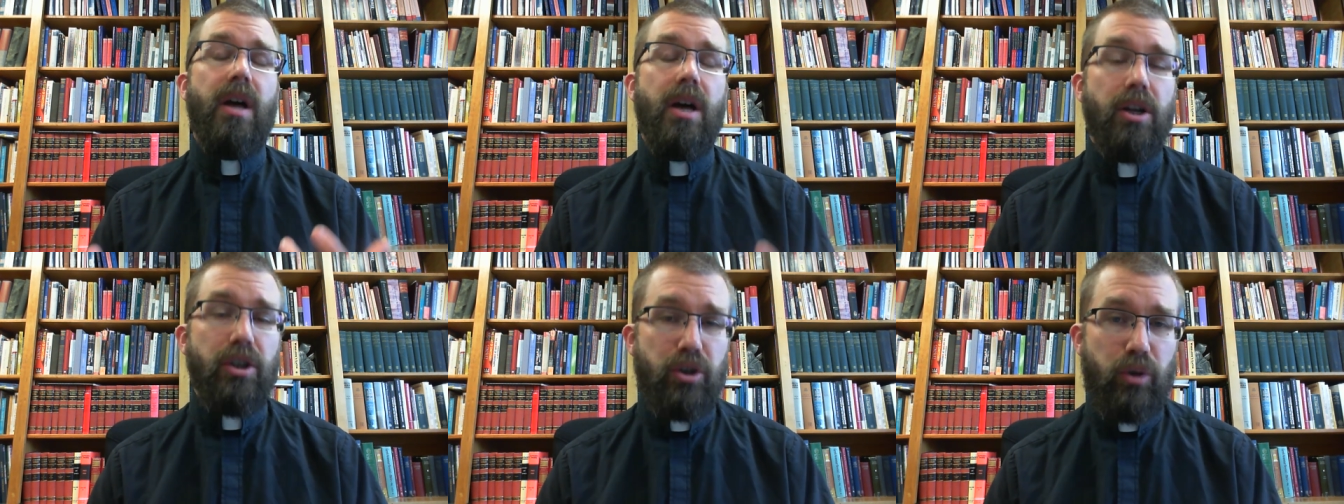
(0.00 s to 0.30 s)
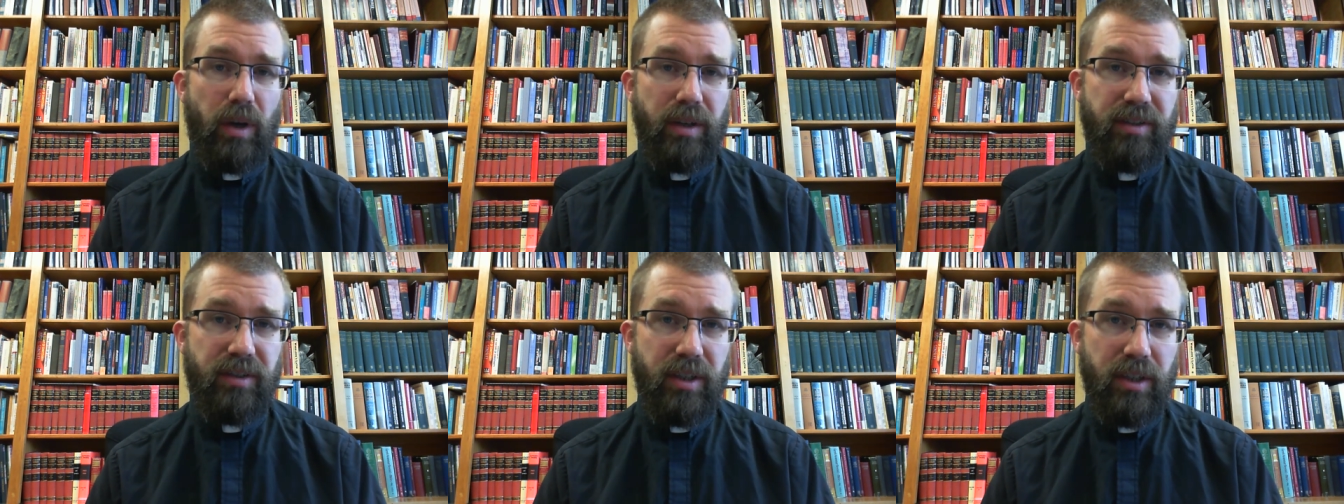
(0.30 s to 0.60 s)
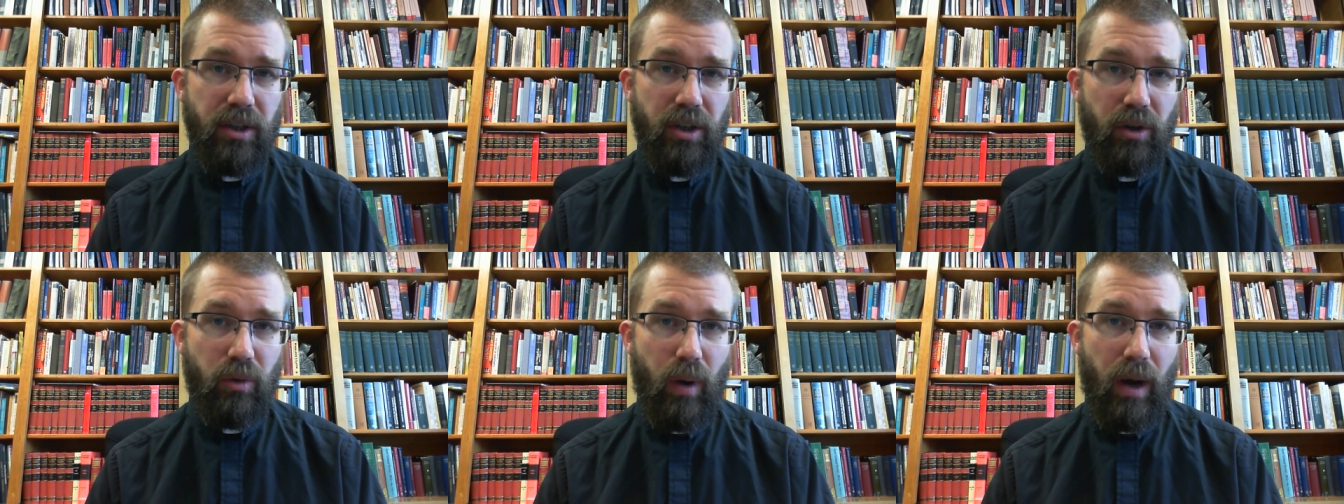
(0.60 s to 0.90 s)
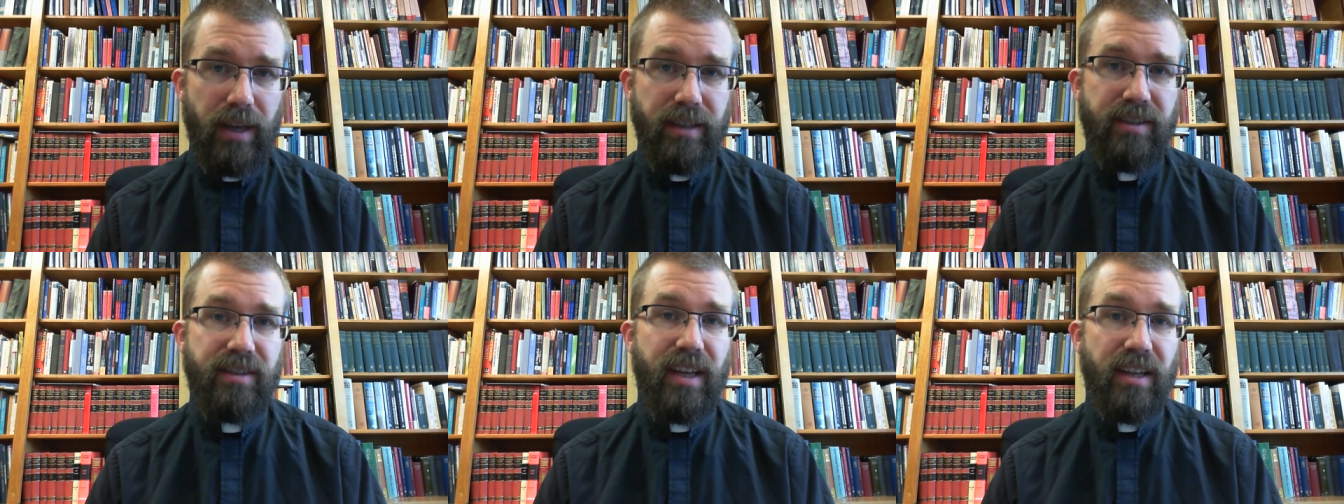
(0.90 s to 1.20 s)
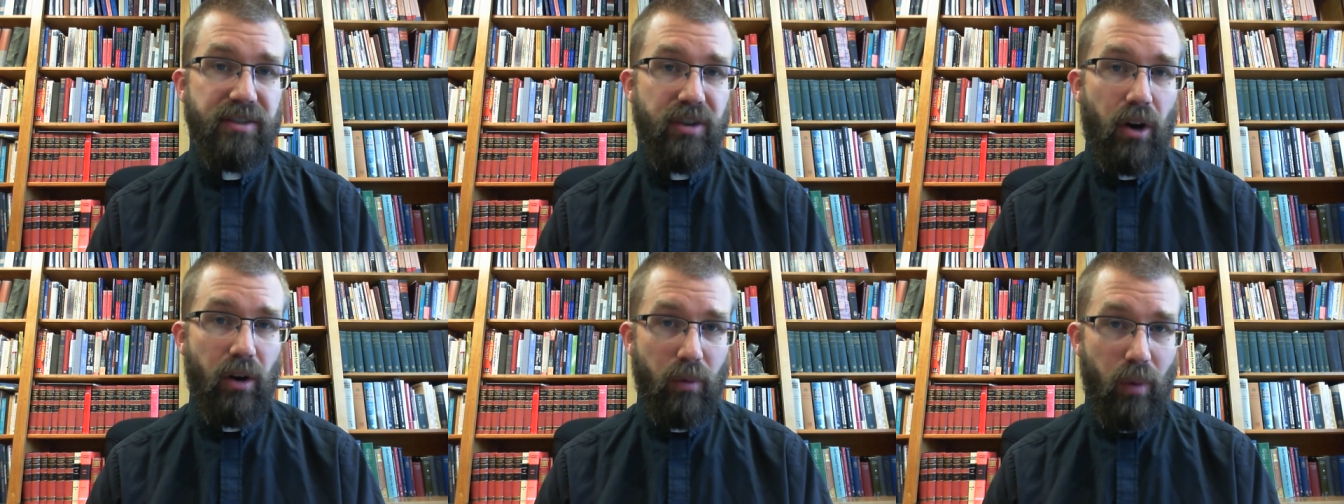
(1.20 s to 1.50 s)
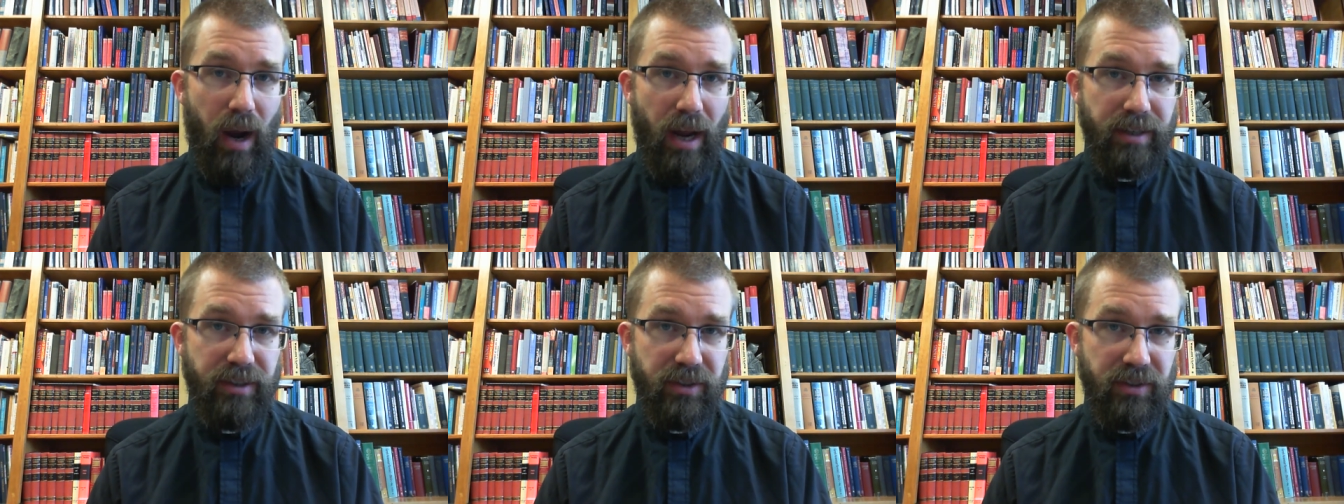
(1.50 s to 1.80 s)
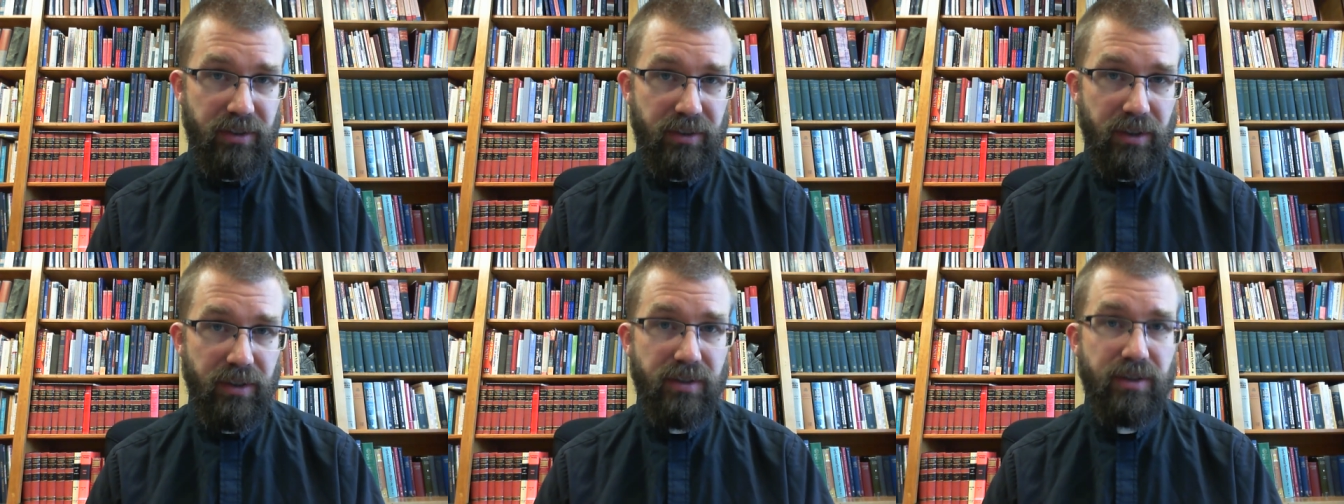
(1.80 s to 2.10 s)
trusting Christ as our
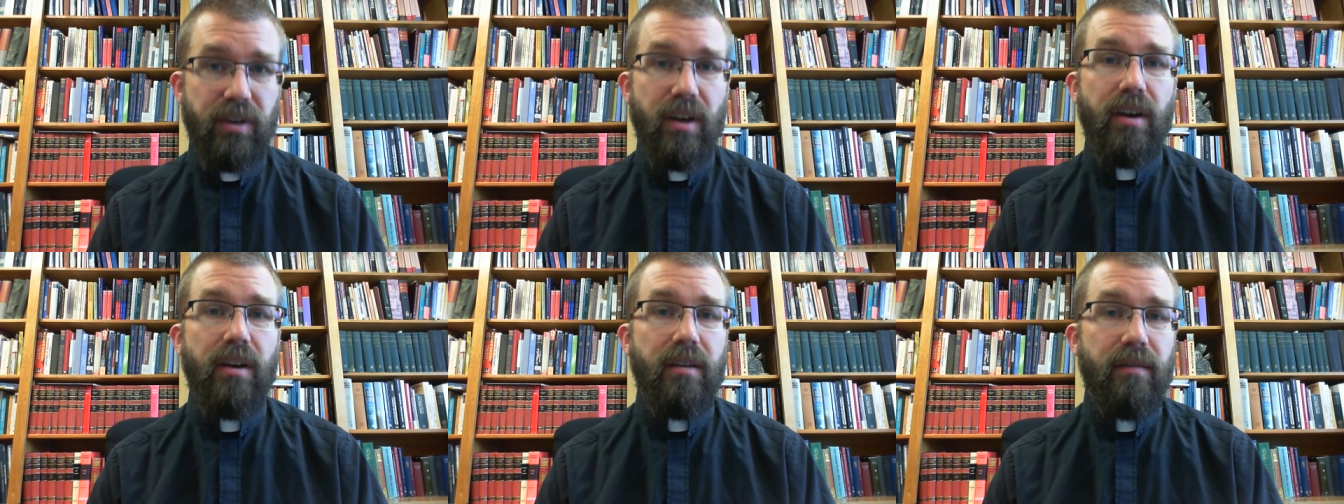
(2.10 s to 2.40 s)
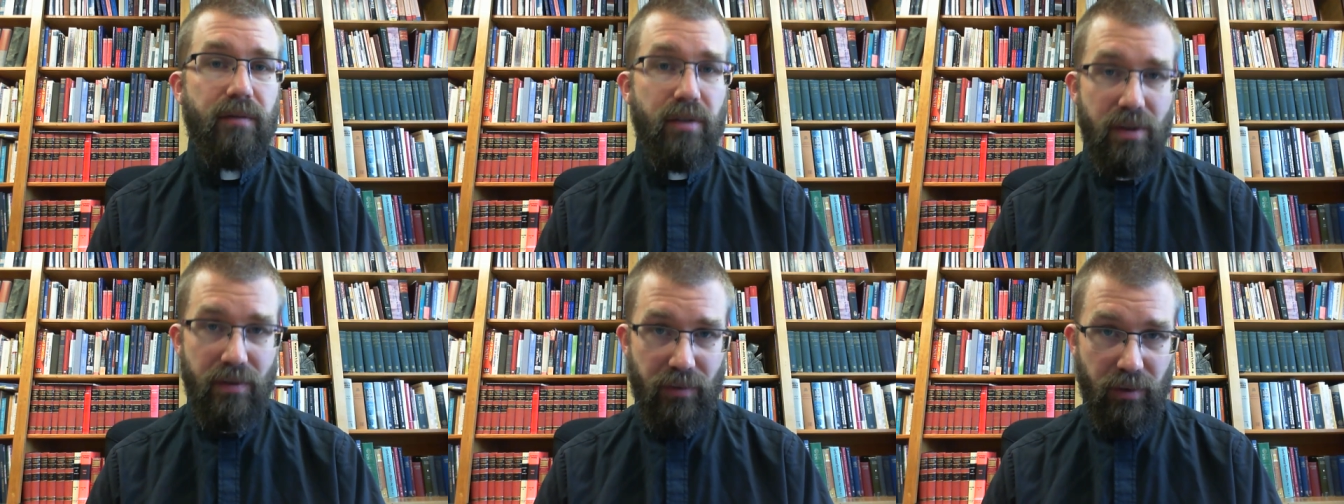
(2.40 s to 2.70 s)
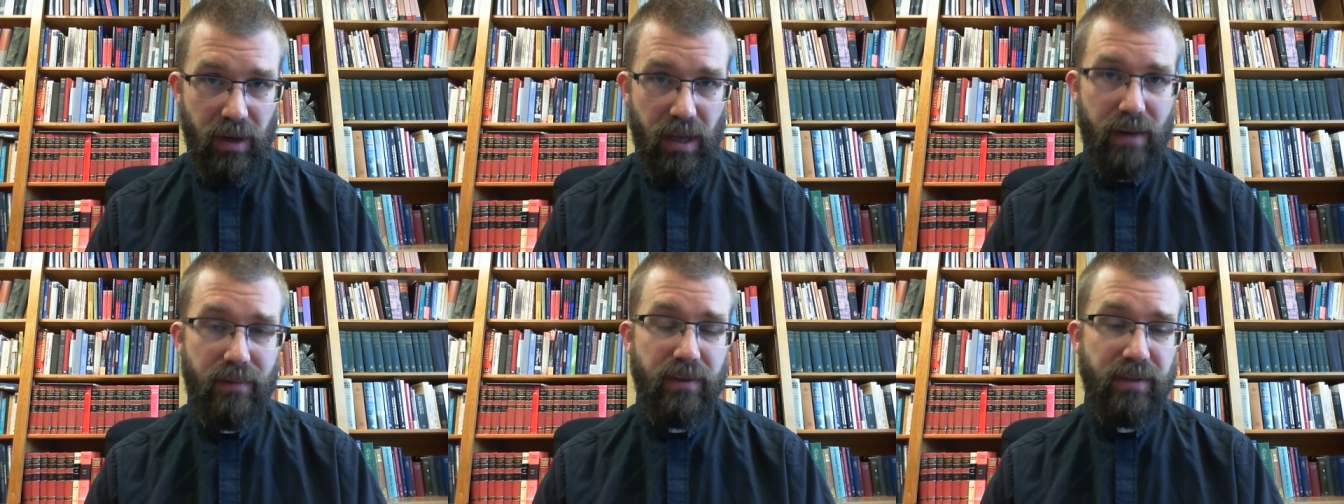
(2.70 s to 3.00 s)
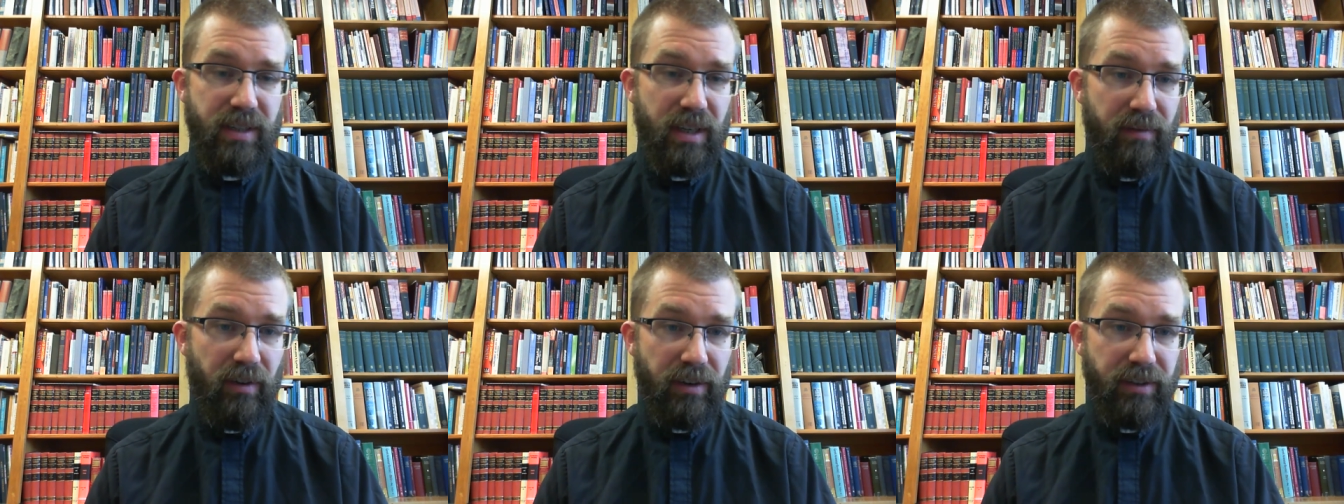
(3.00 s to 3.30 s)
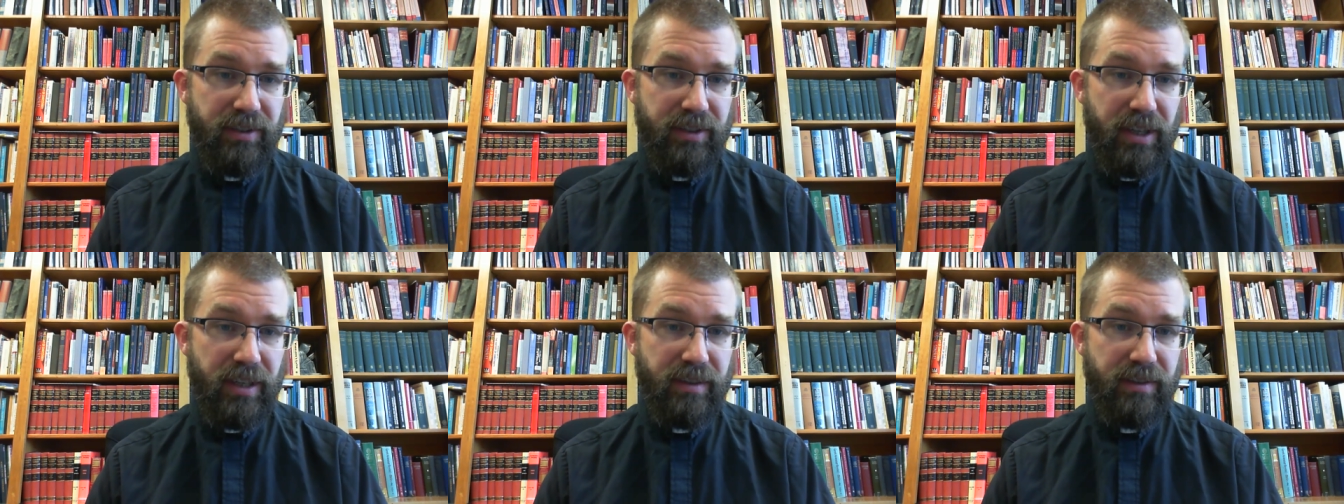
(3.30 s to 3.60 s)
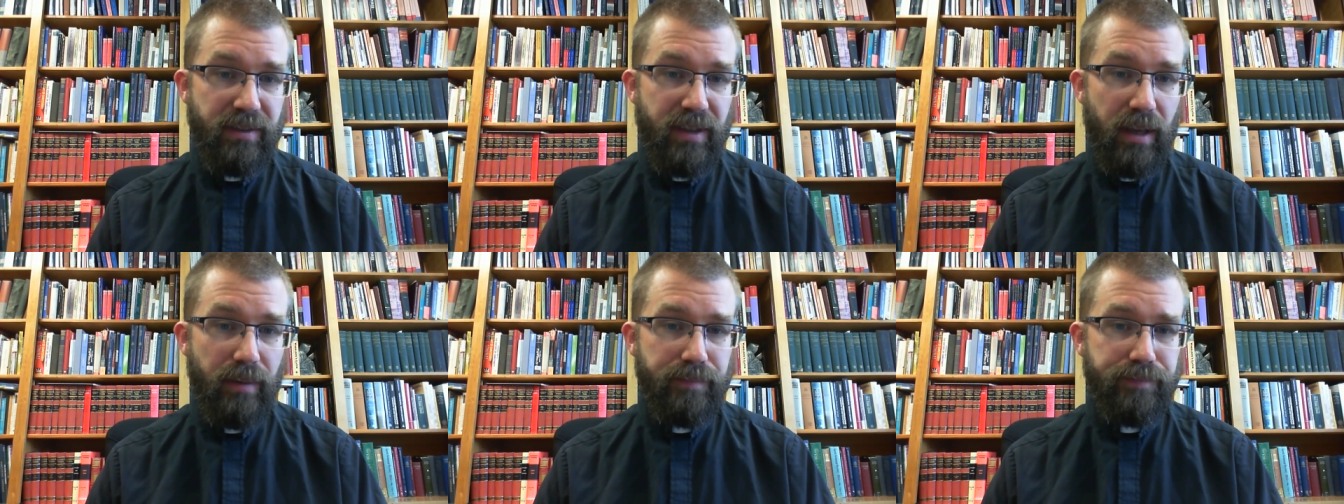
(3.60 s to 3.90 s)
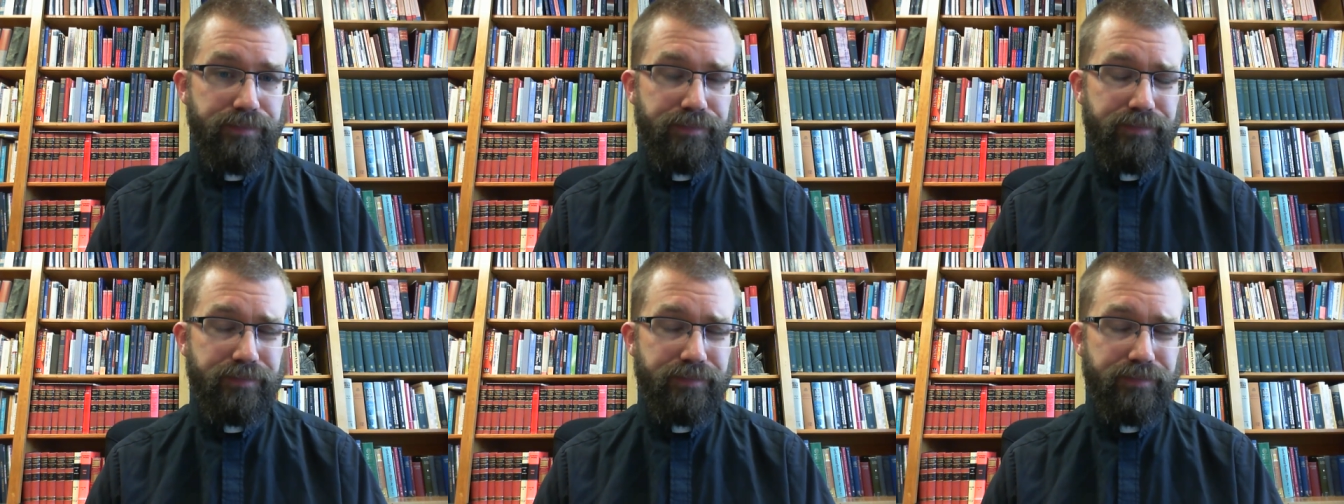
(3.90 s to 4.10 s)
righteousness for the forgiveness of our sins then.